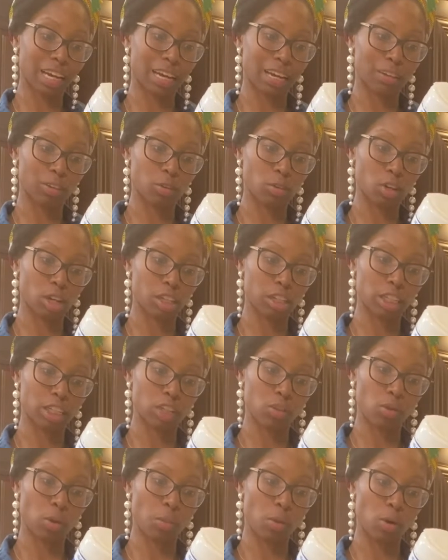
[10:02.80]
you can clean
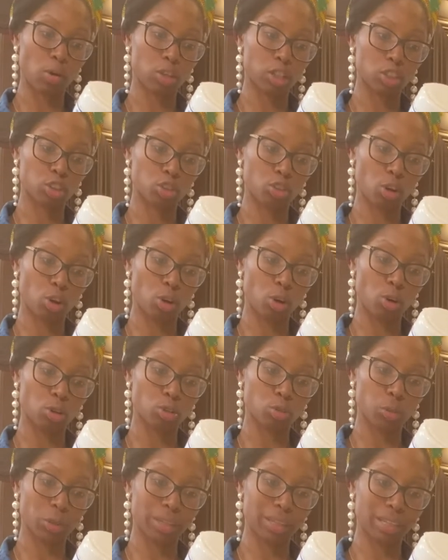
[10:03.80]
your remote
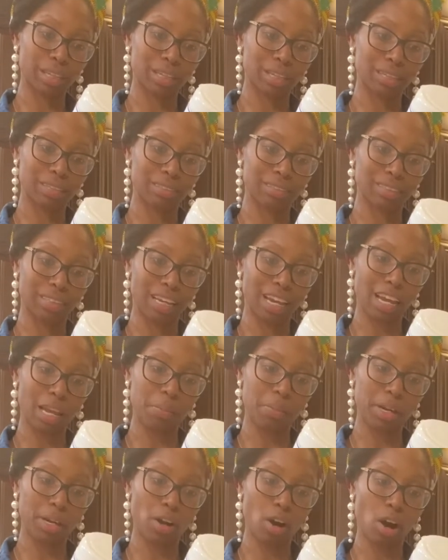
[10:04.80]
controls with this,
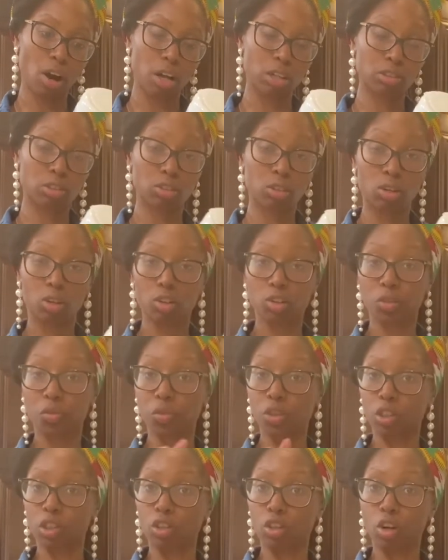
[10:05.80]
gaming consoles
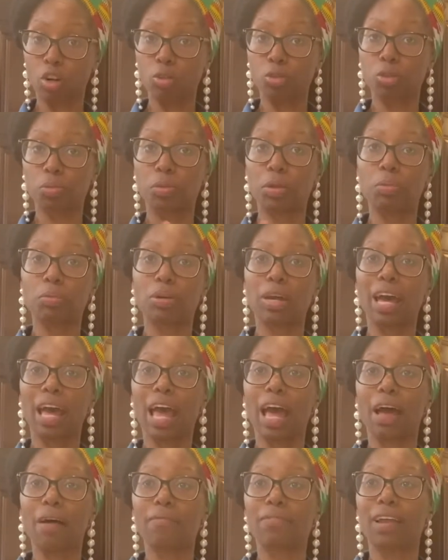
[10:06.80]
for those people that
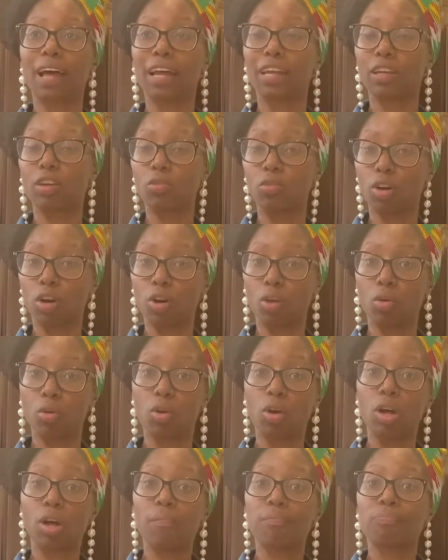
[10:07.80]
have, like, you know,
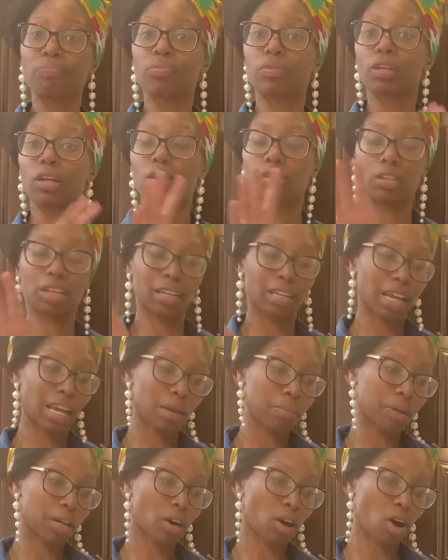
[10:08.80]
the
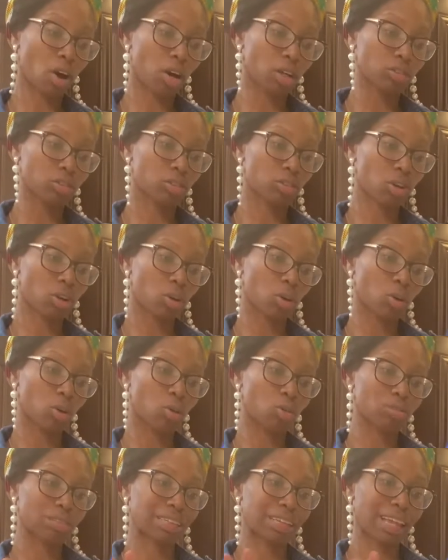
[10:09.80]
gaming
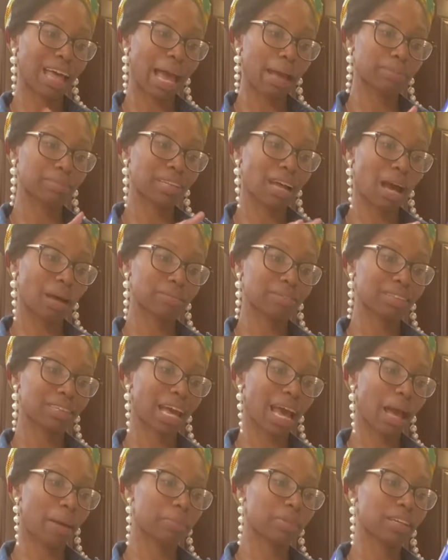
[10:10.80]
consoles, laptops,
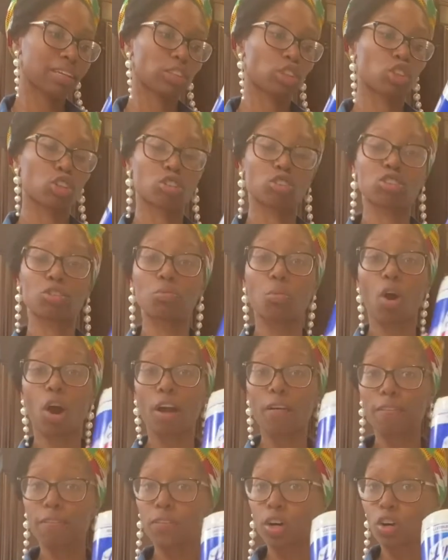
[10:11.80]
tablets, your
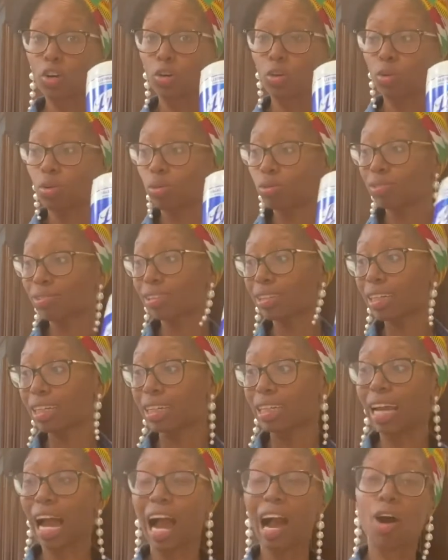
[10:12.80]
smartphones.
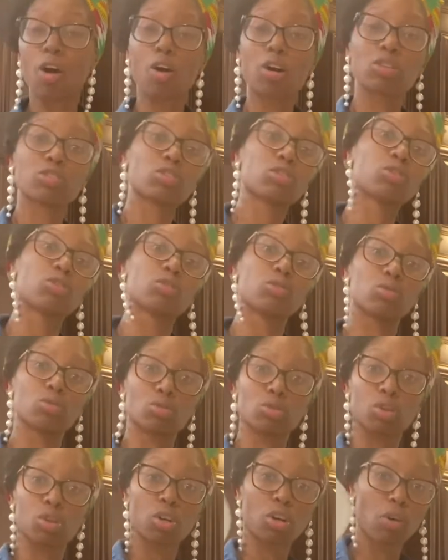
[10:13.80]
See, I also use
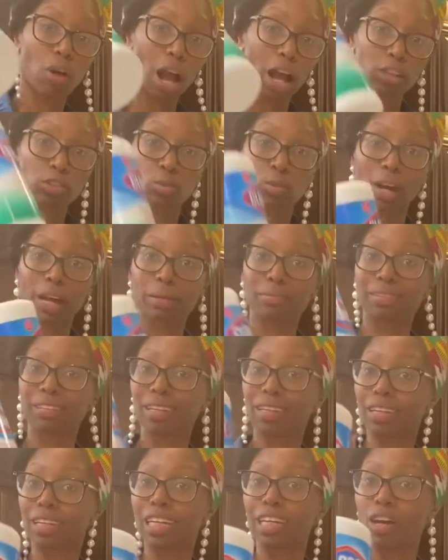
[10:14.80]
Clorox wipes to
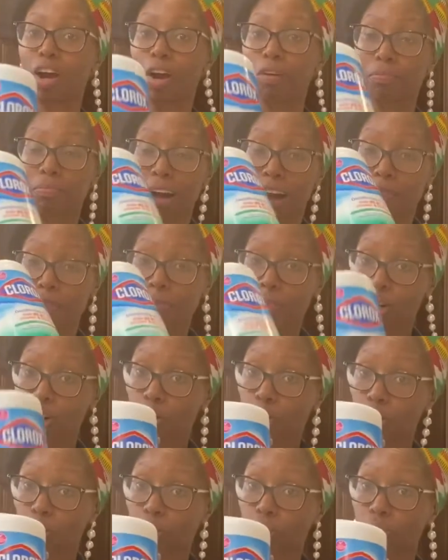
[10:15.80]
clean off my
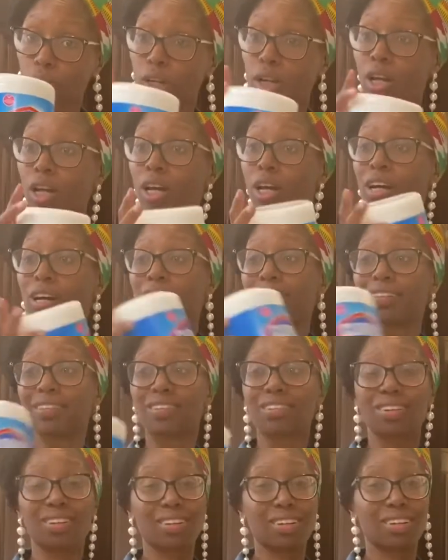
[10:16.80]
phone,
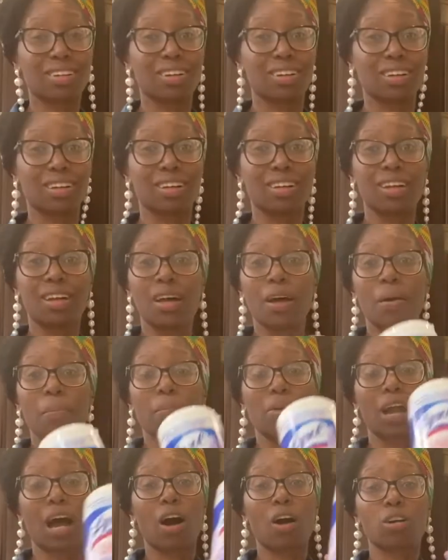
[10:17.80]
because
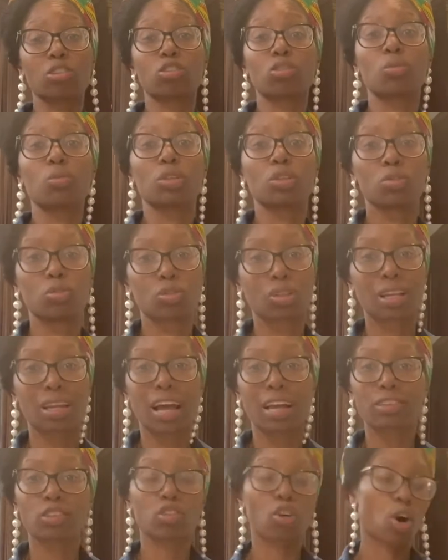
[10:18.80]
but I also will use a
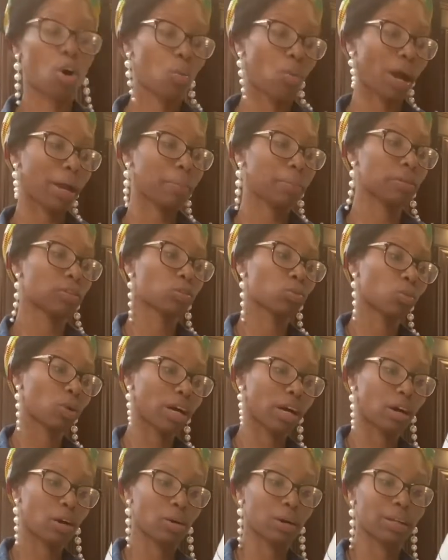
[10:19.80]
Lysol wipe as
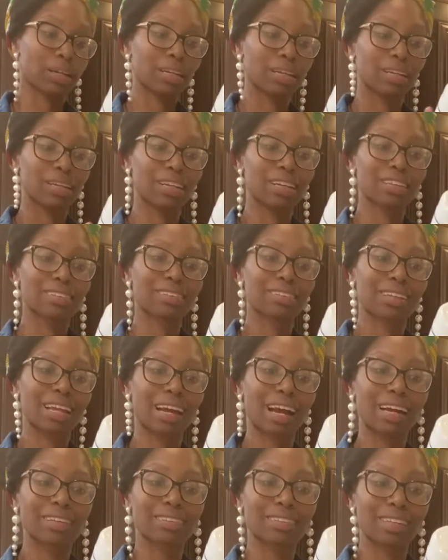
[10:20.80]
well. And in this,
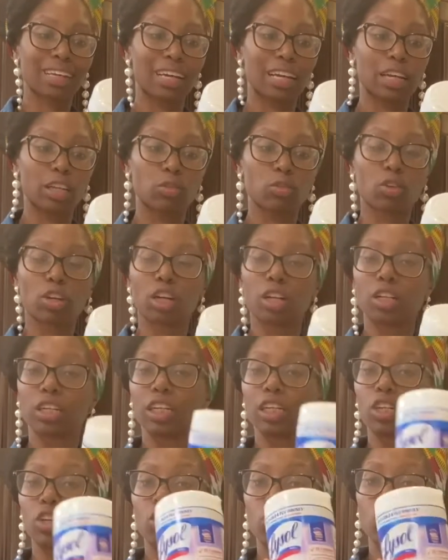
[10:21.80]
like I said, you can
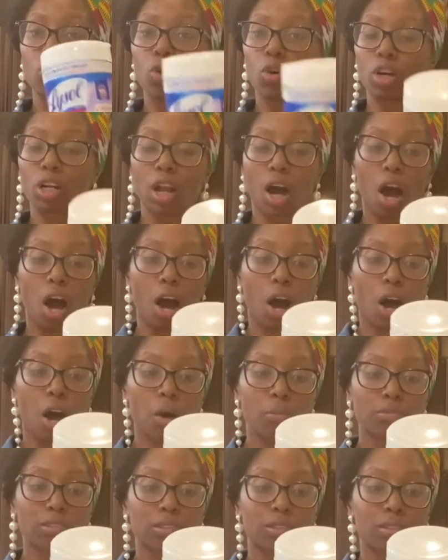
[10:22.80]
clean your
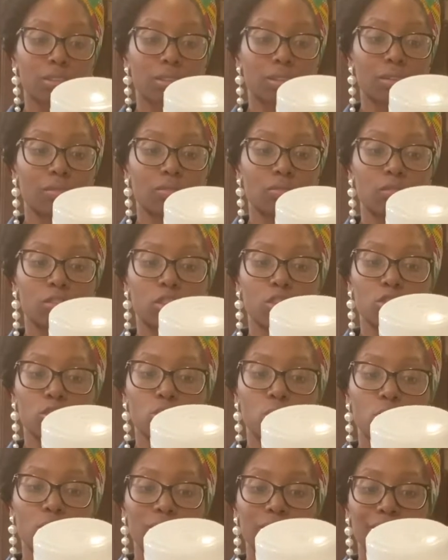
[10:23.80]
doorknobs, the
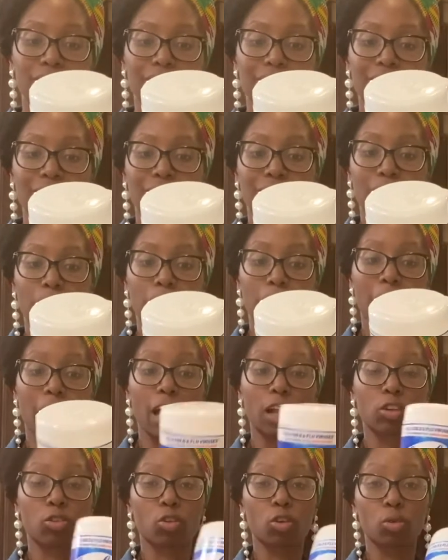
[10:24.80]
toilet seats of the
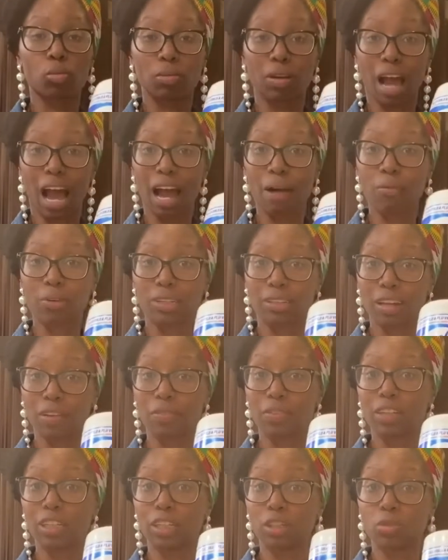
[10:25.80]
bathroom. I would
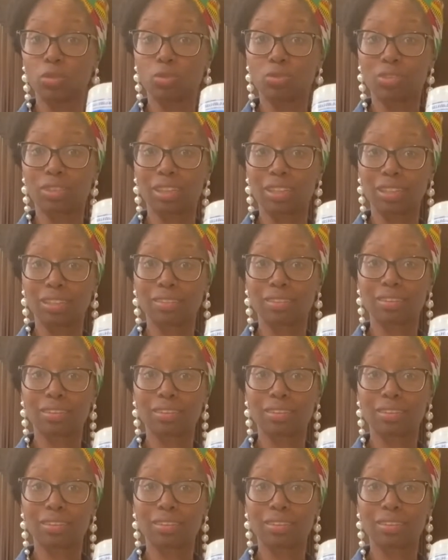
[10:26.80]
definitely use this